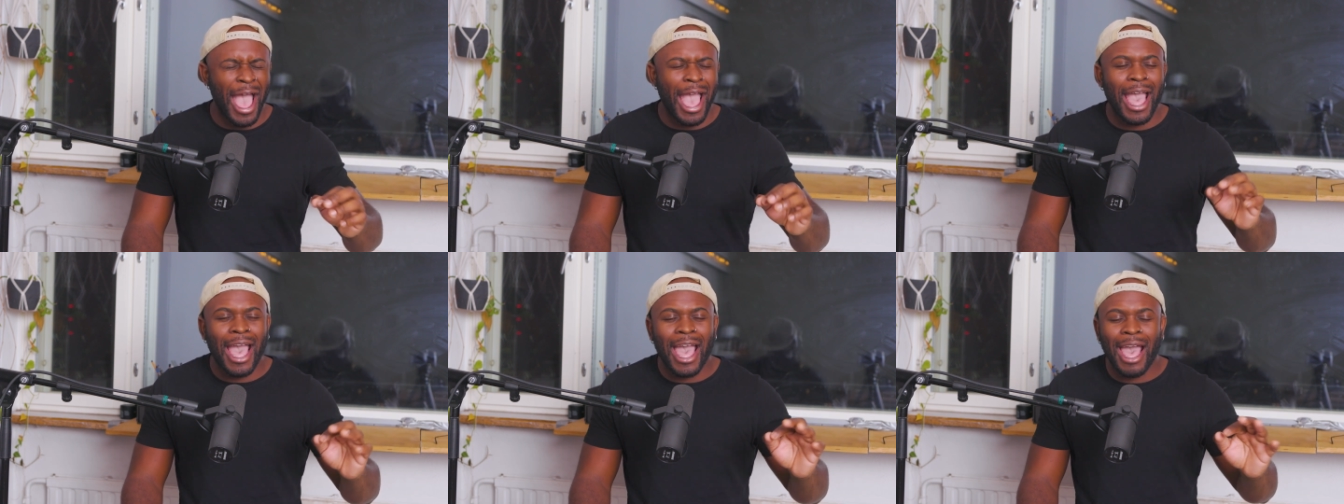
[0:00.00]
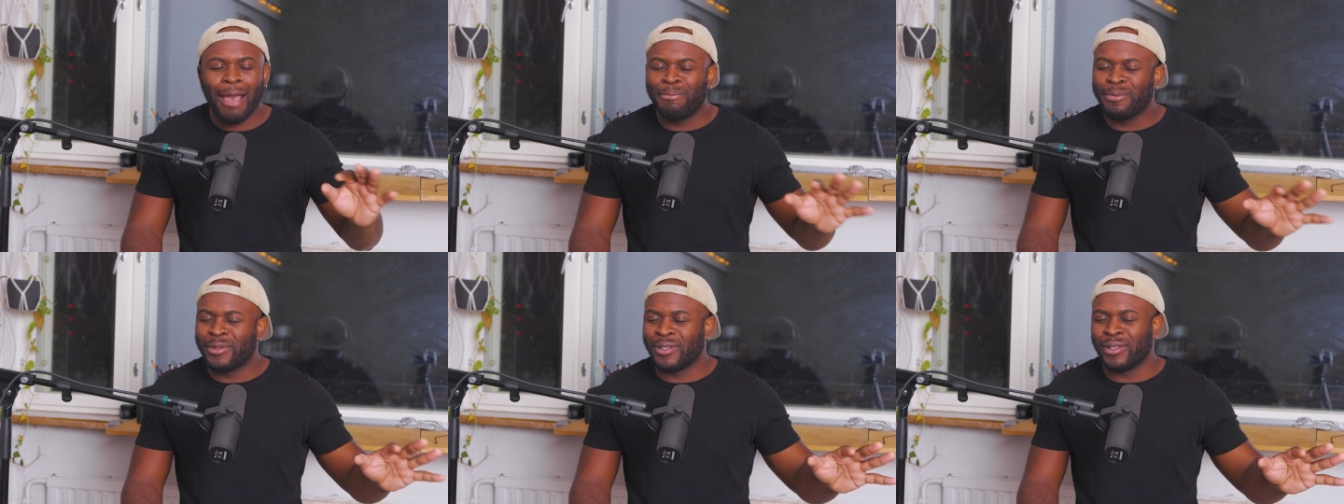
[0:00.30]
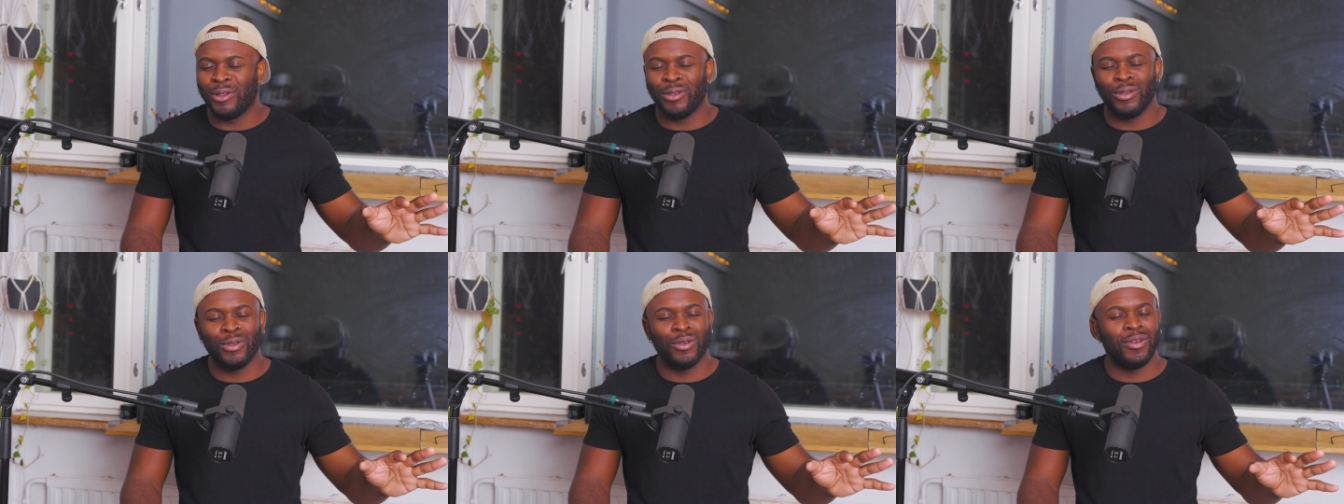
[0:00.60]

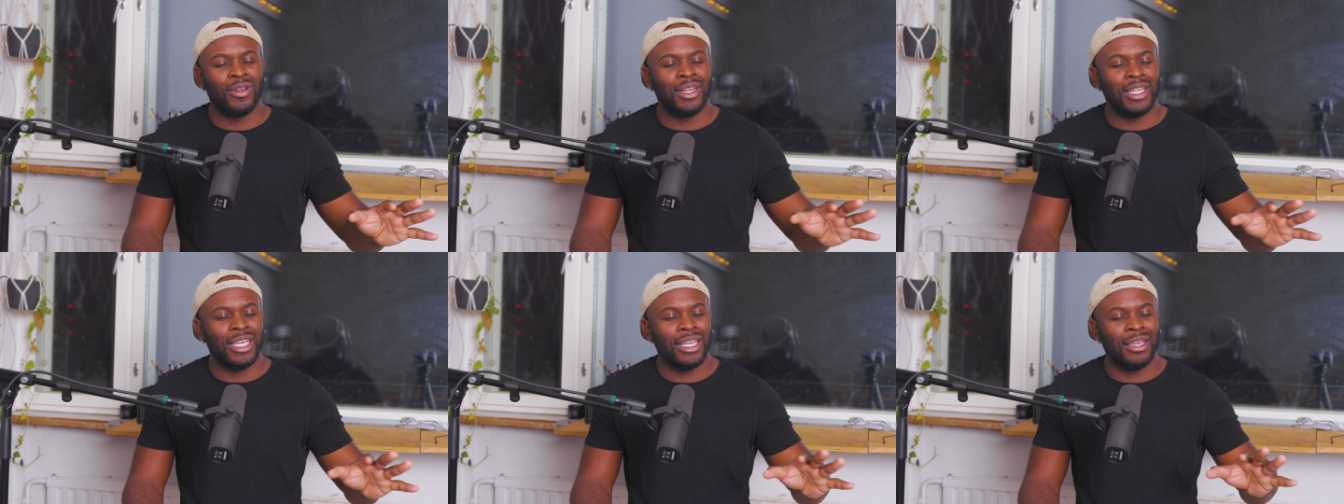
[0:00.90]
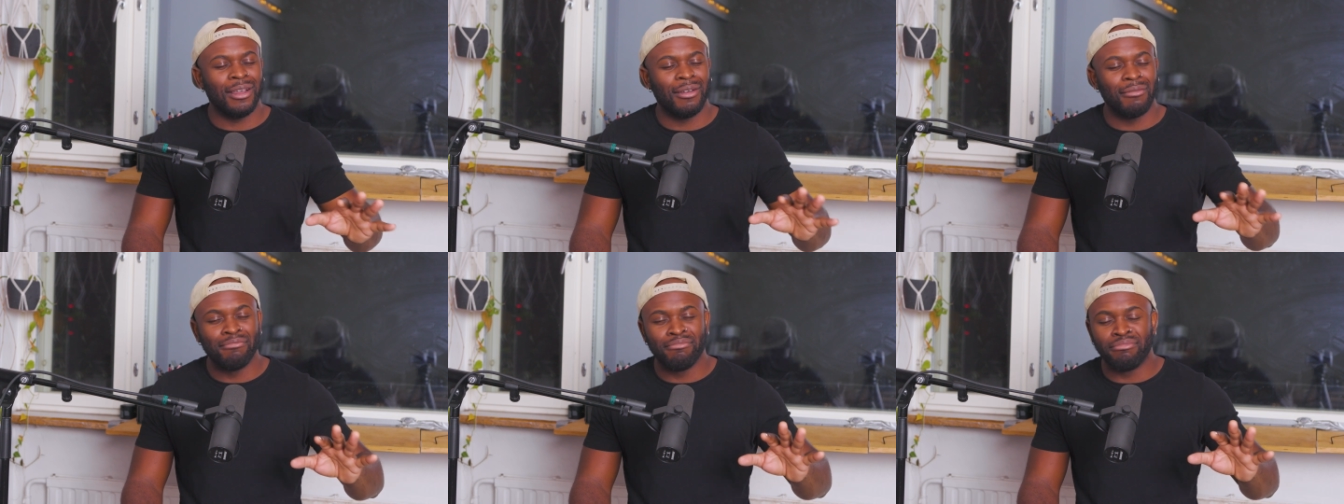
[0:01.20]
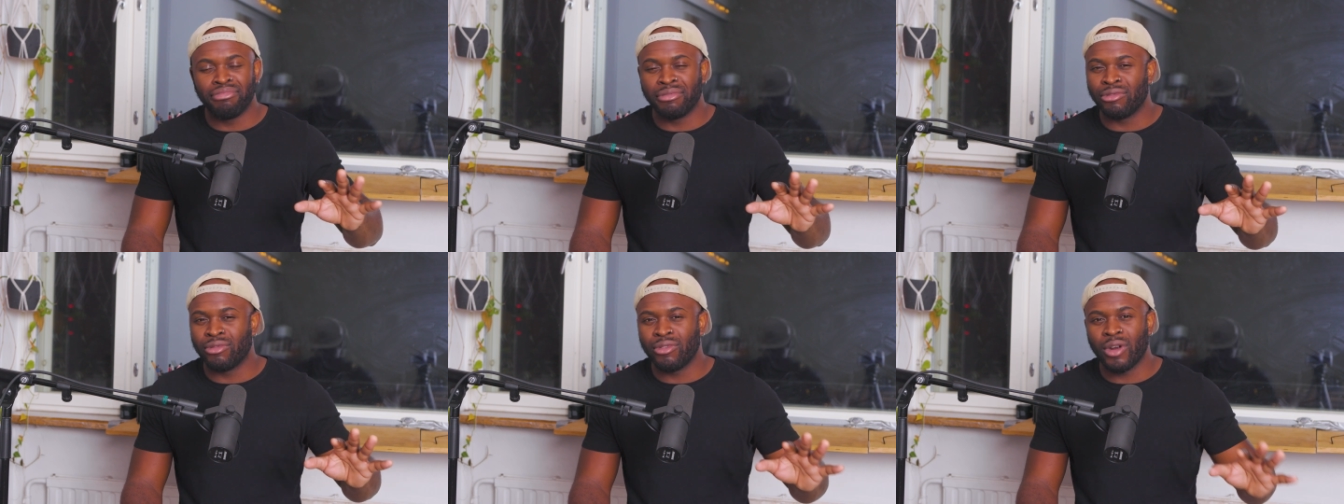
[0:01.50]
absolutely
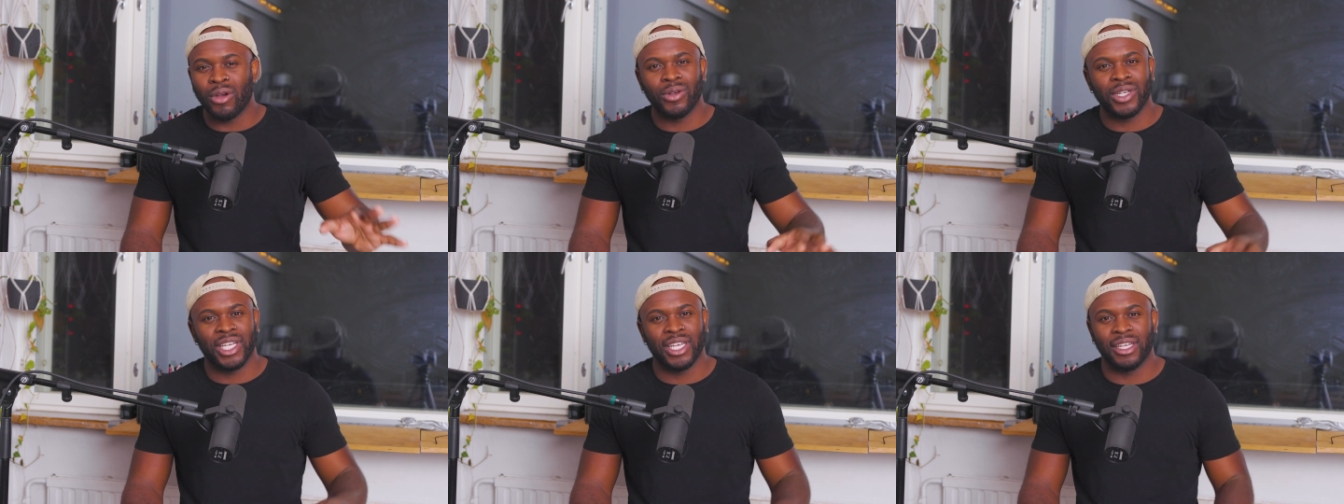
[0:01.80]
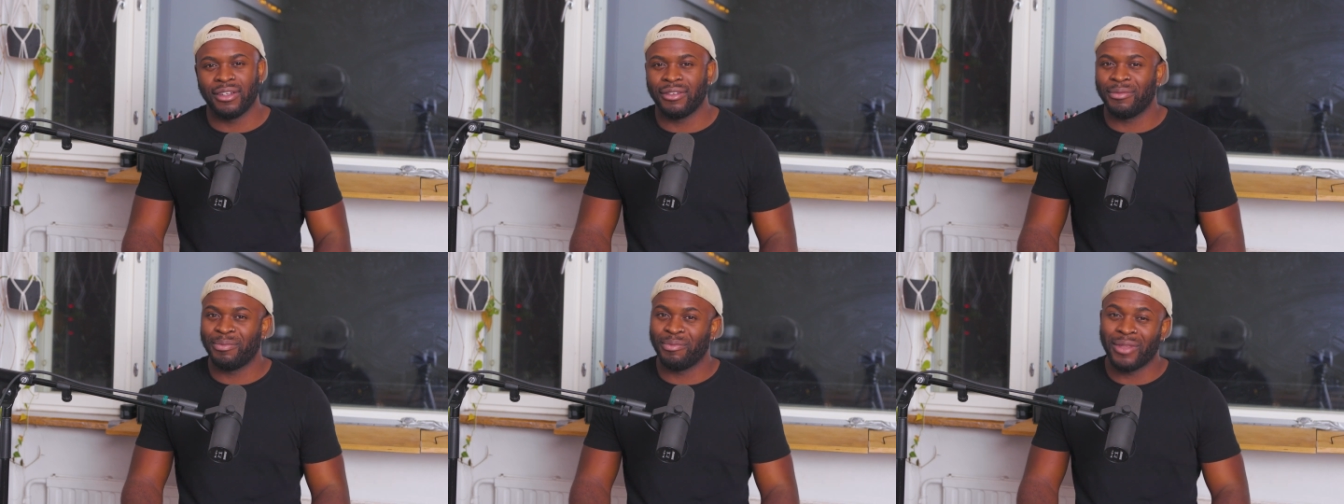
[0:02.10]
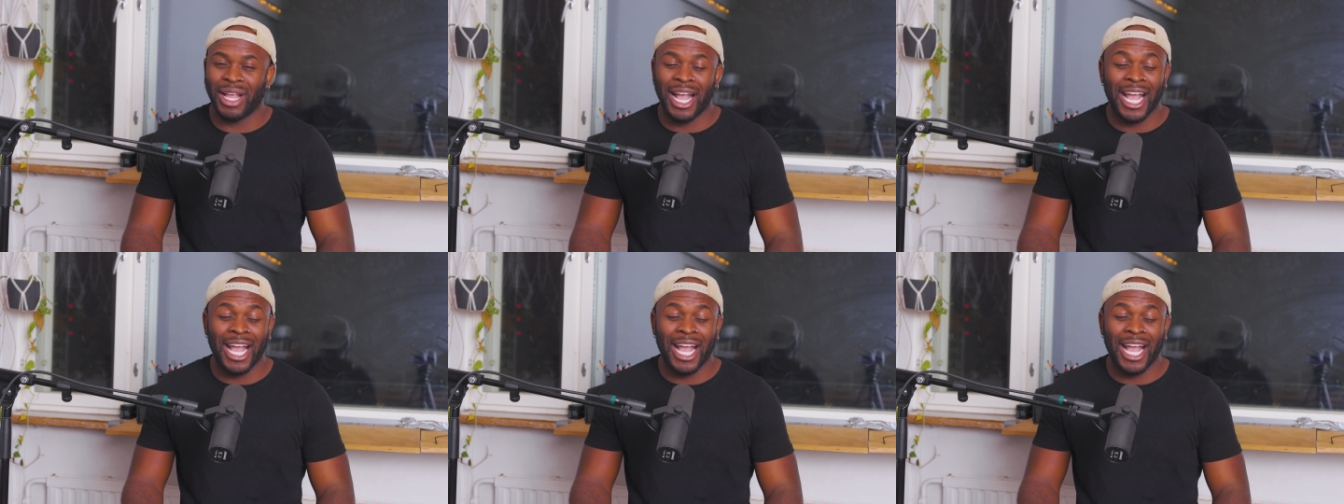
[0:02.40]
broken.